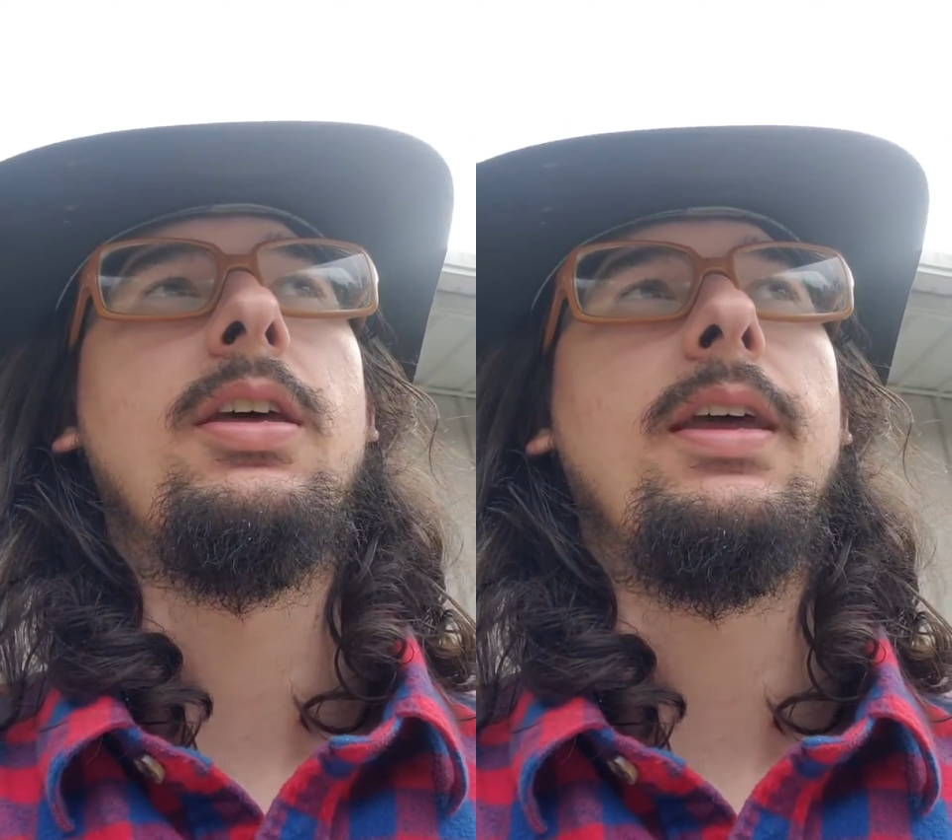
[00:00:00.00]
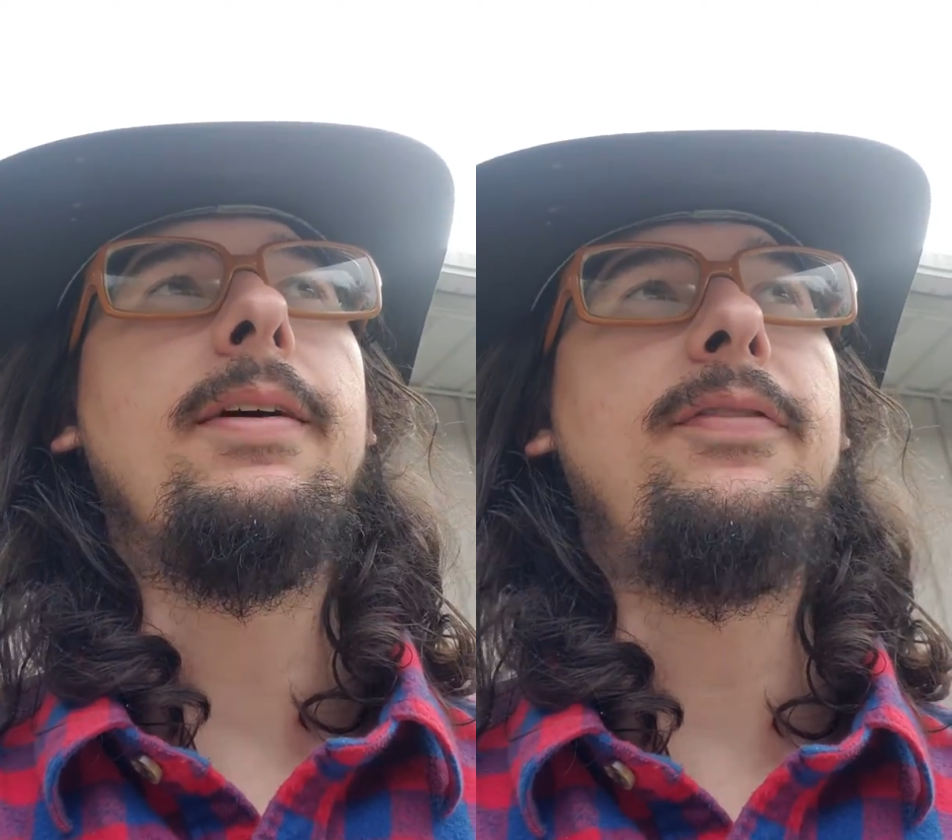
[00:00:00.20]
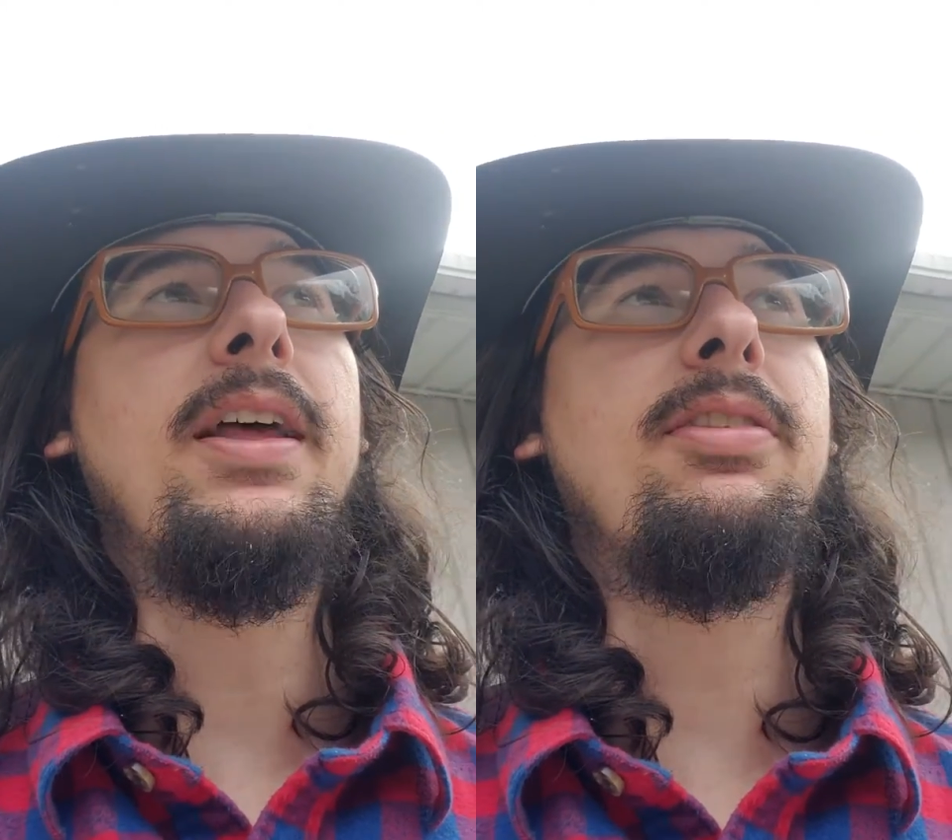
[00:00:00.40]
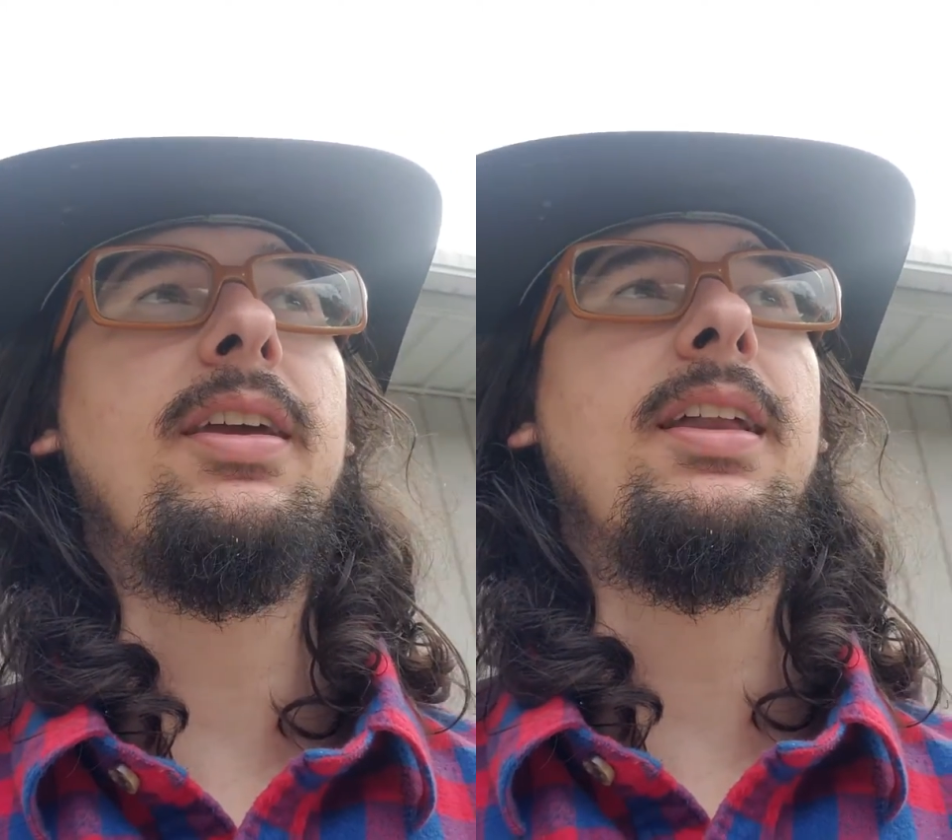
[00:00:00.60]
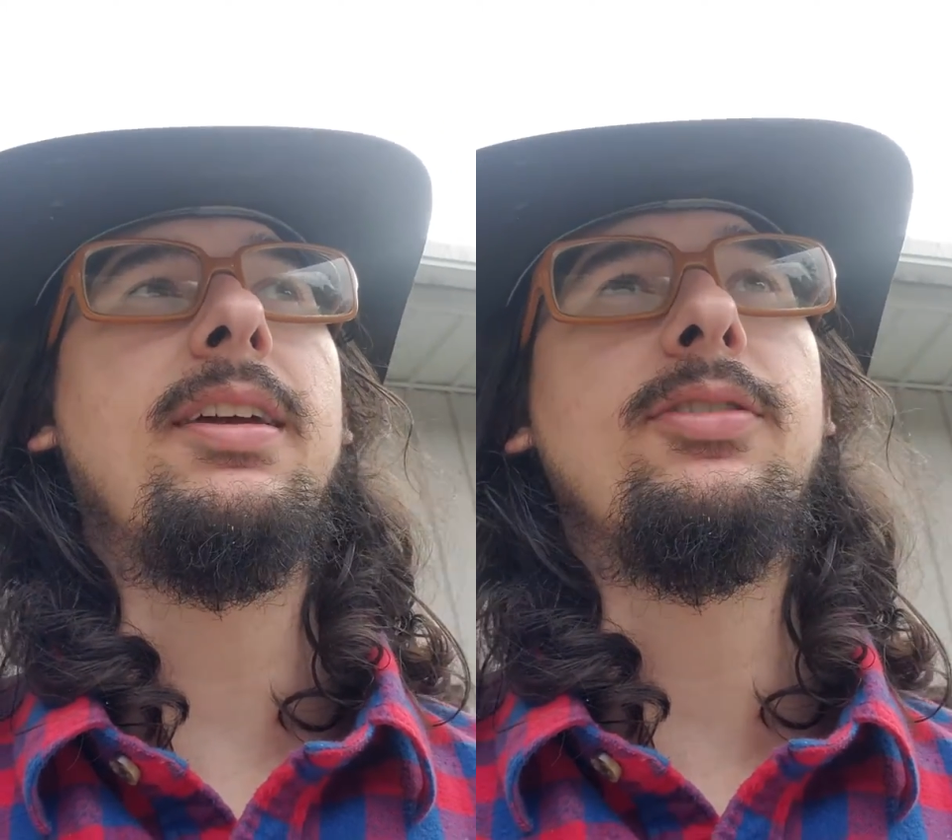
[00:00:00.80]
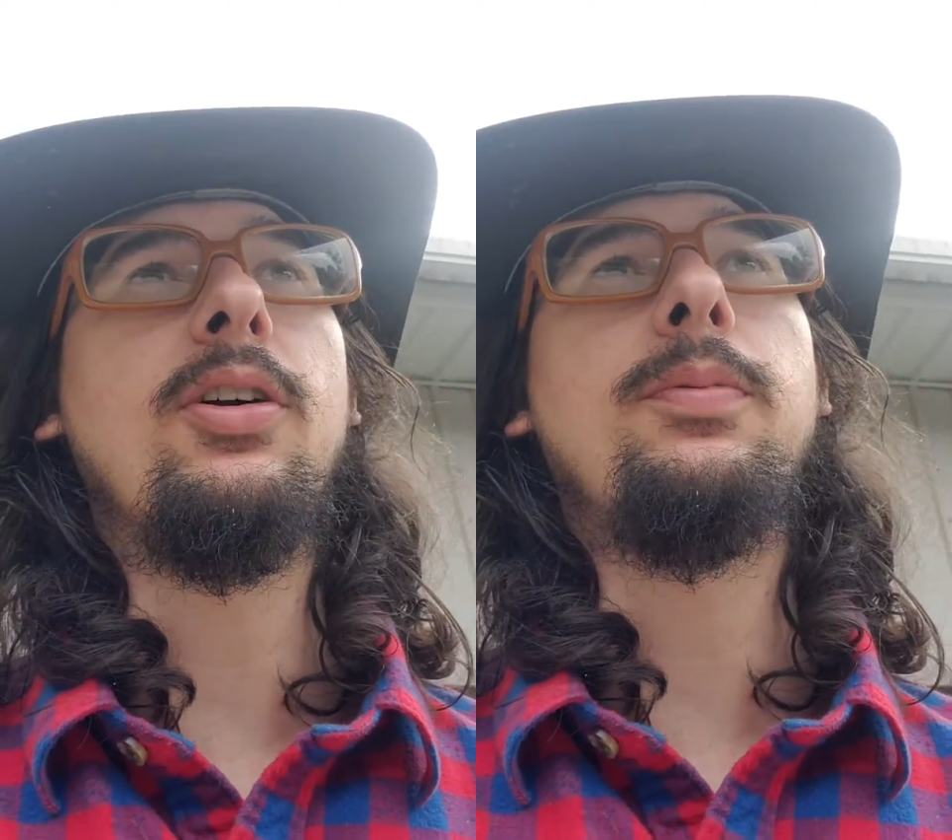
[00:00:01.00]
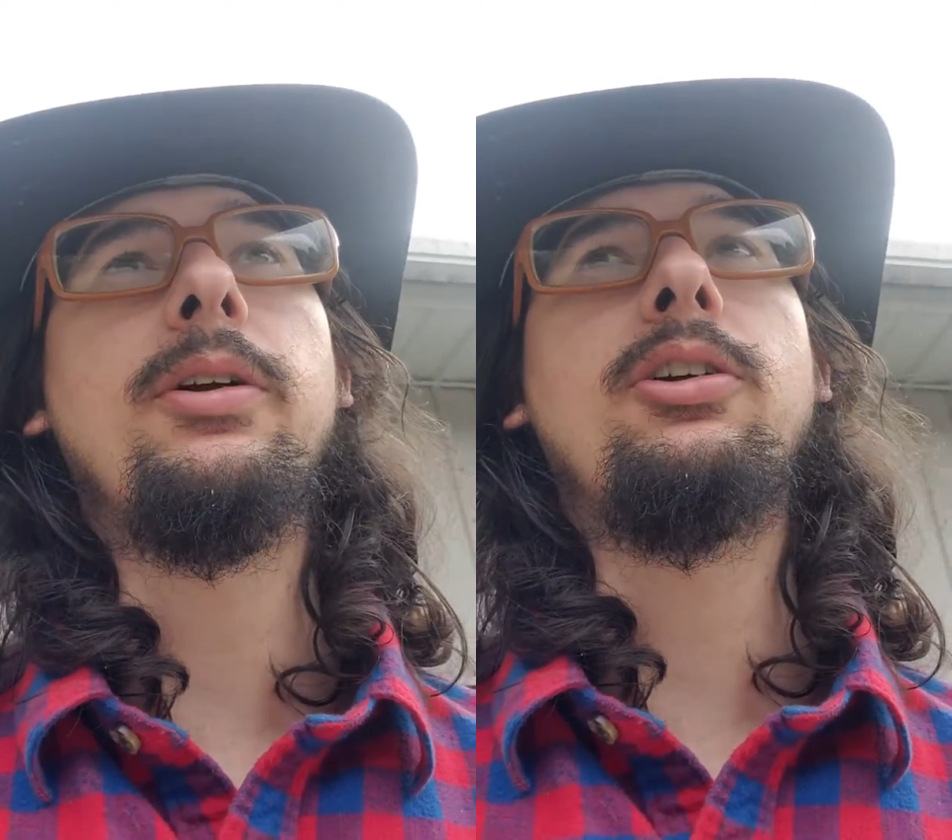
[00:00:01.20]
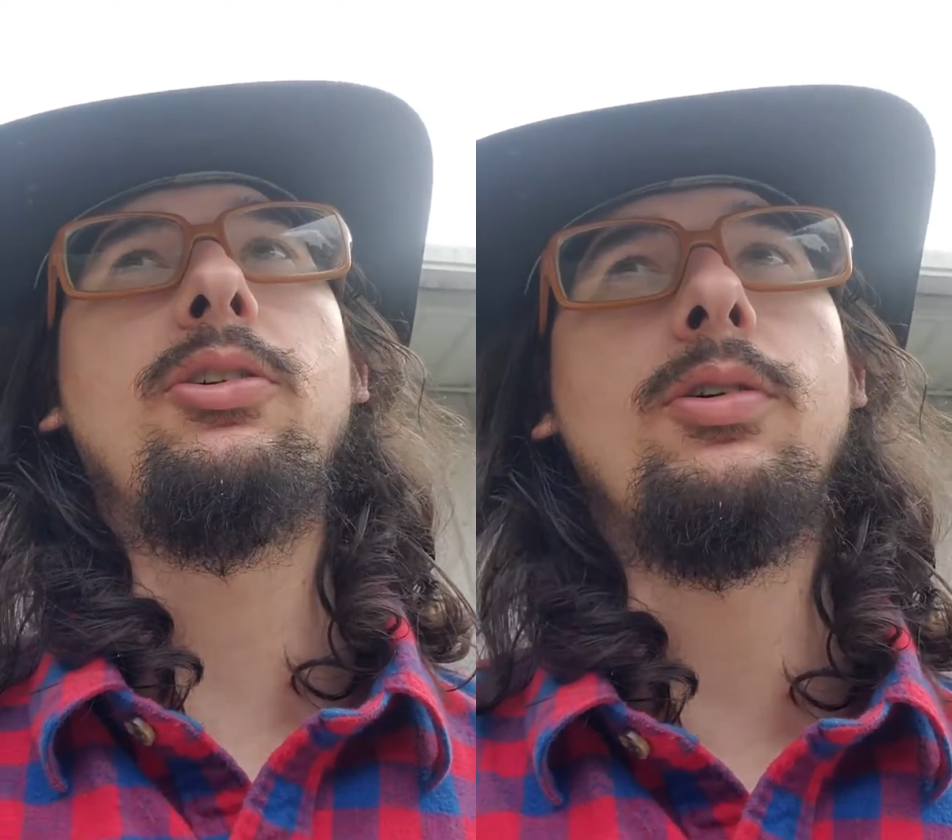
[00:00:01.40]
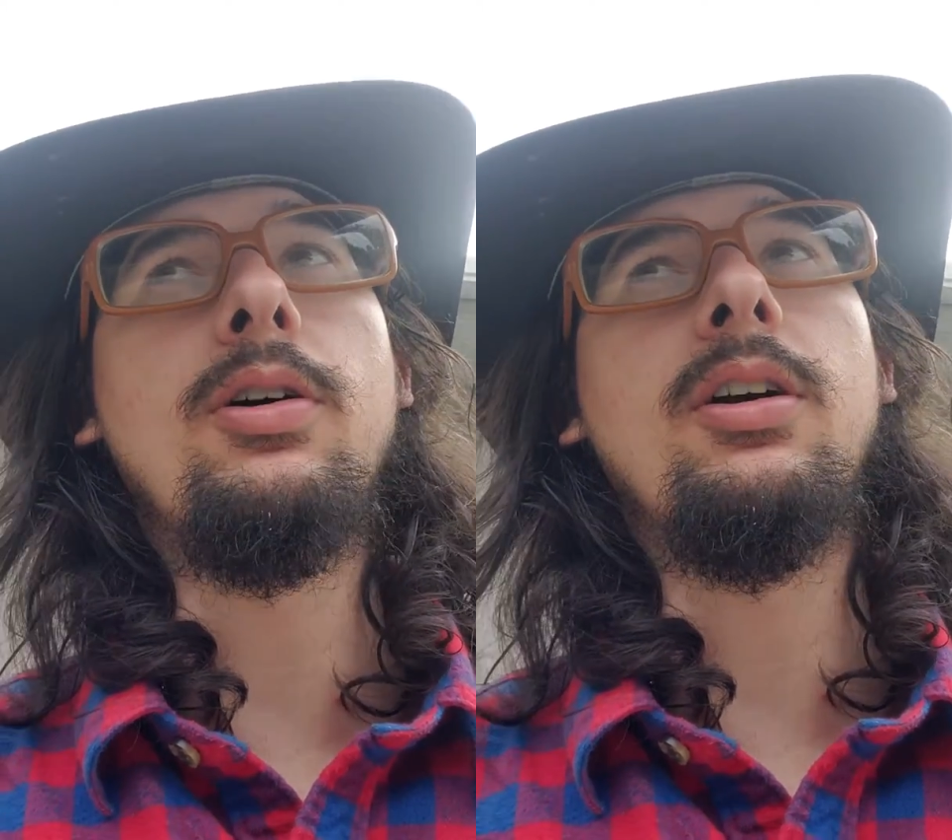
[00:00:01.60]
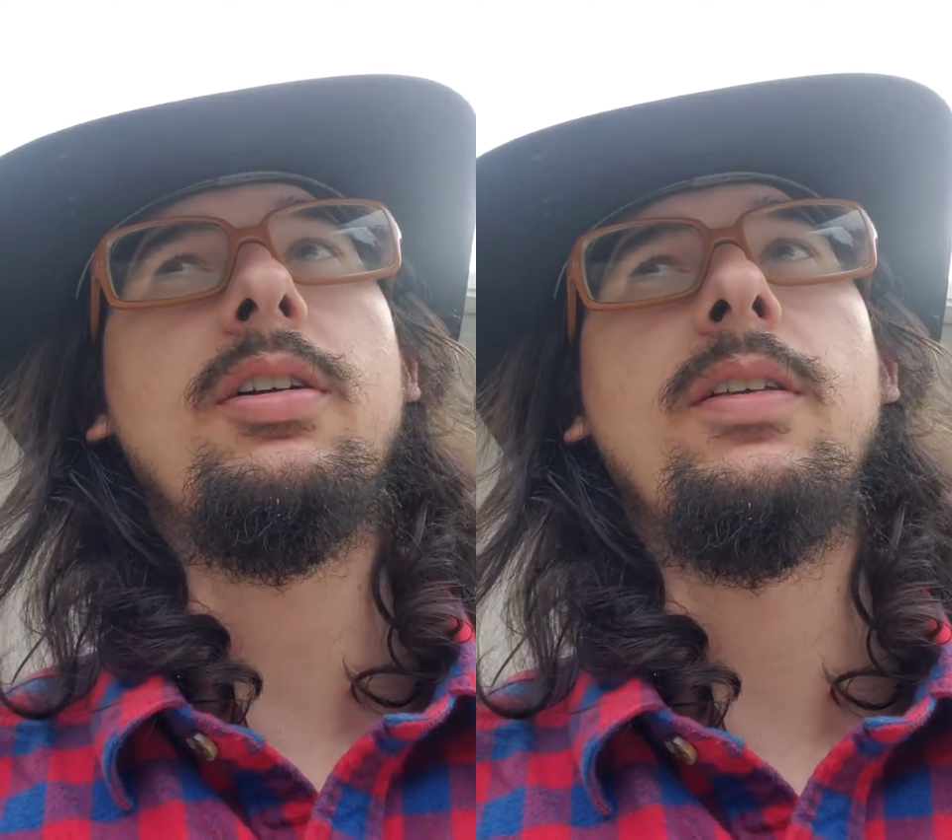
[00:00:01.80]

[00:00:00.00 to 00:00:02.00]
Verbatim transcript: If that's the kind of guitar player you are,